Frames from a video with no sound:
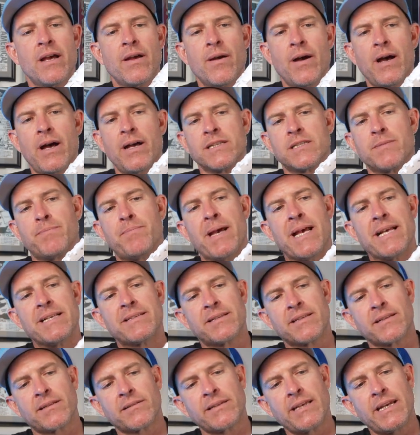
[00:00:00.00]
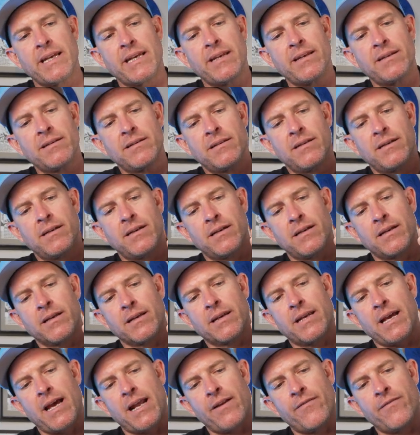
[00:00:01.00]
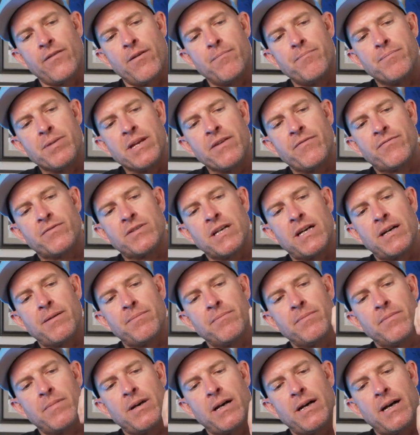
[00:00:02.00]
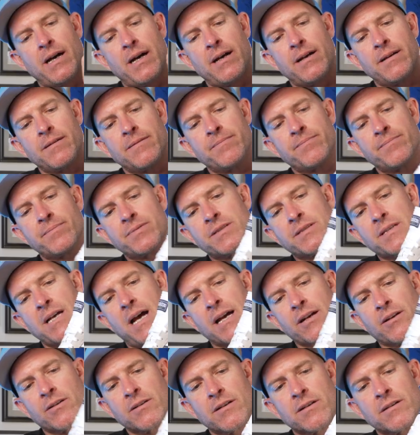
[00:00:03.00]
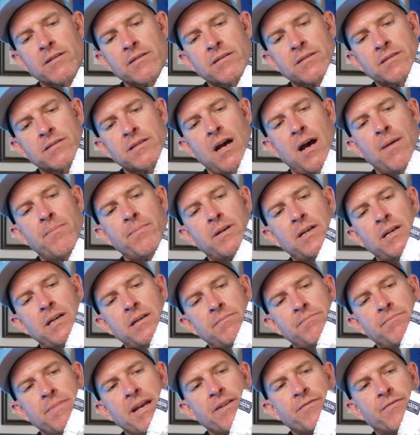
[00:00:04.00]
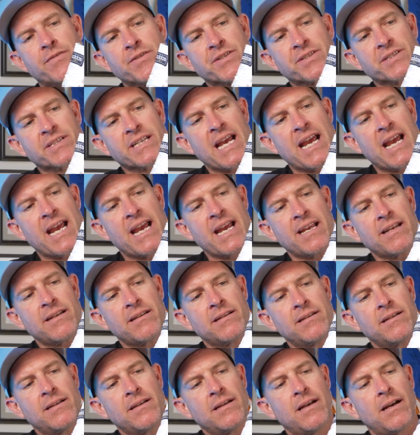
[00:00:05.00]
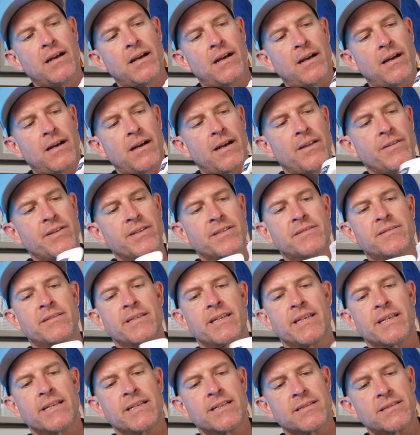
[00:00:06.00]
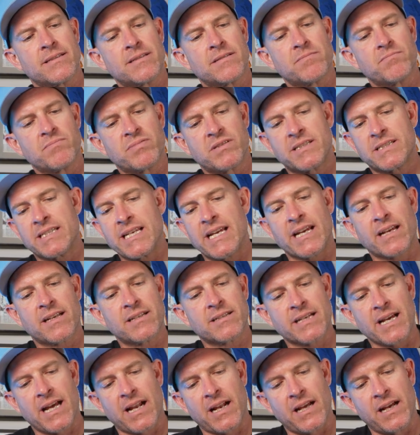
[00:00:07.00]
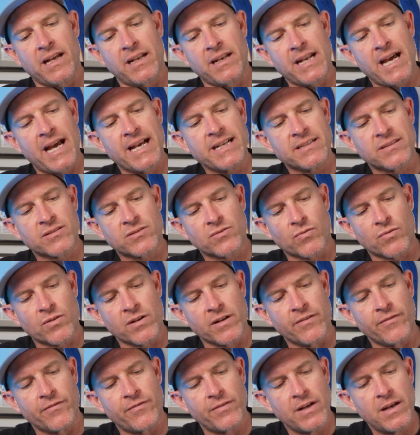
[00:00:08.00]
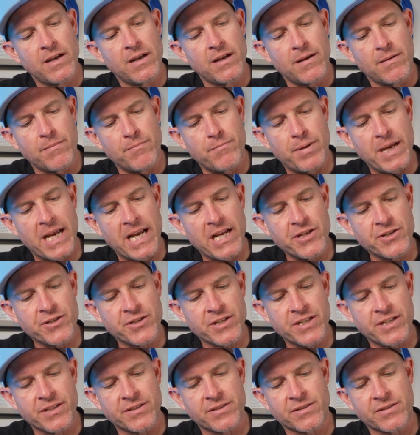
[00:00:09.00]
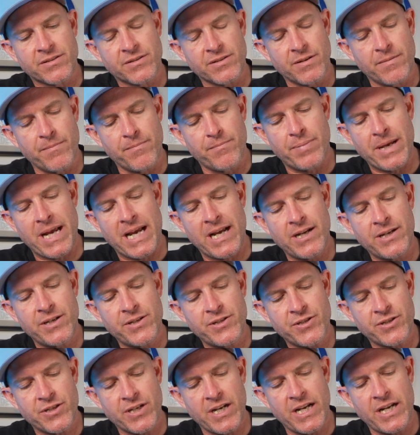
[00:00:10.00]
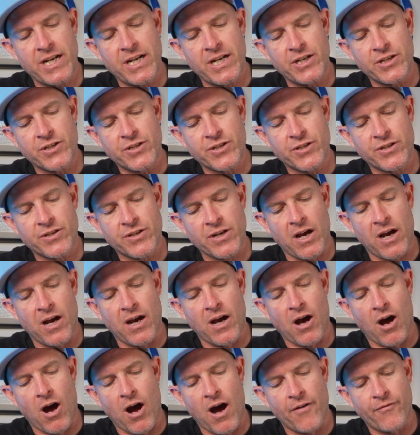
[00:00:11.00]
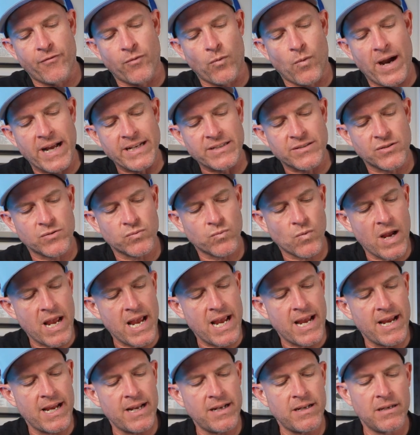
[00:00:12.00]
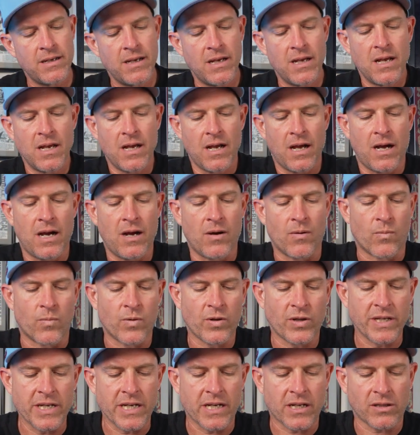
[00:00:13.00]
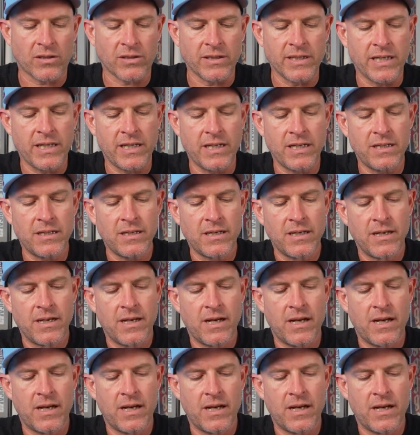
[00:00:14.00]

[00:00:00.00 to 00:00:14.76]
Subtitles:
It's basically kind of a beefed up soccer Samba made for skate. This thing is sick. It's got a nice sort of beige-ish off-white suede, a really clean